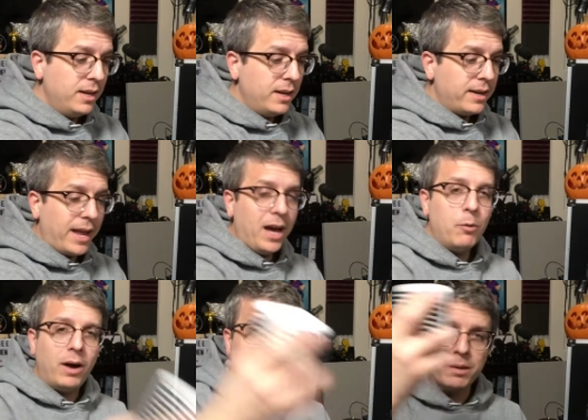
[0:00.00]
Now
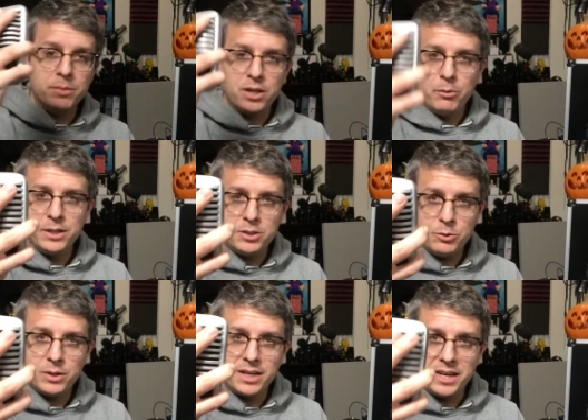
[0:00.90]
I am going
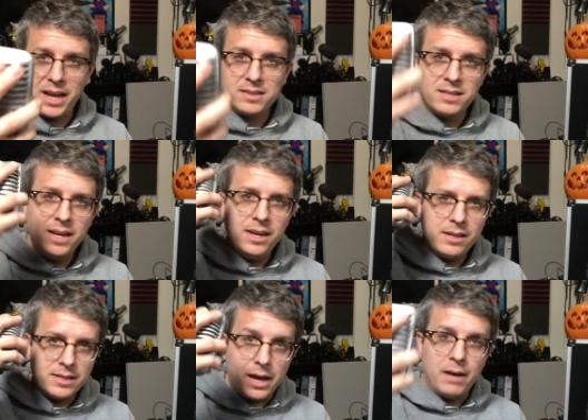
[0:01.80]
to connect
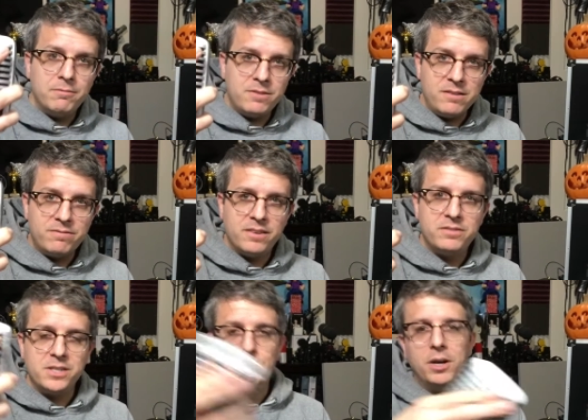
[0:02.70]
the
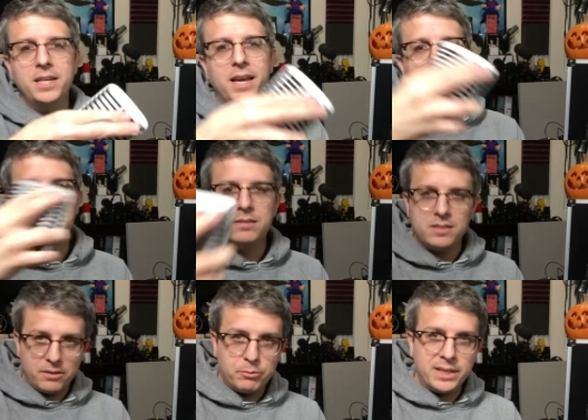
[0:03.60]
MV51 and see
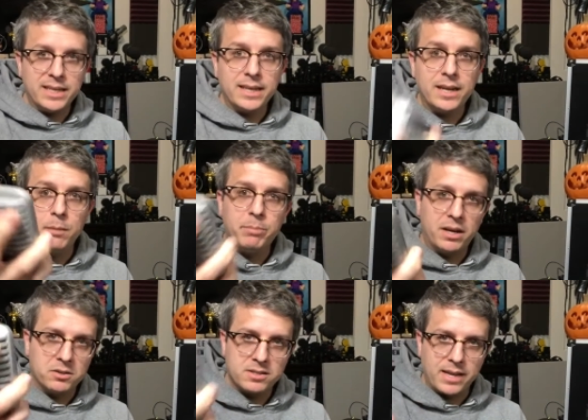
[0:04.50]
if we can get a
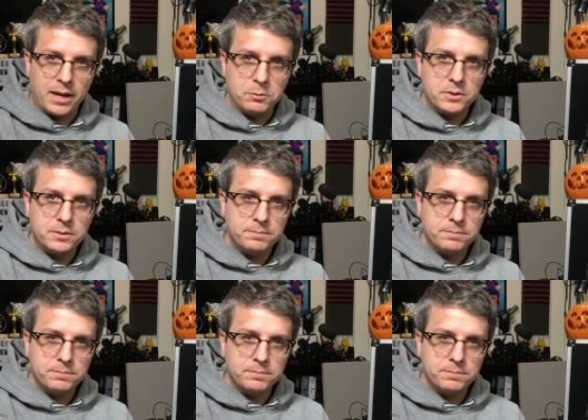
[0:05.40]
better sound.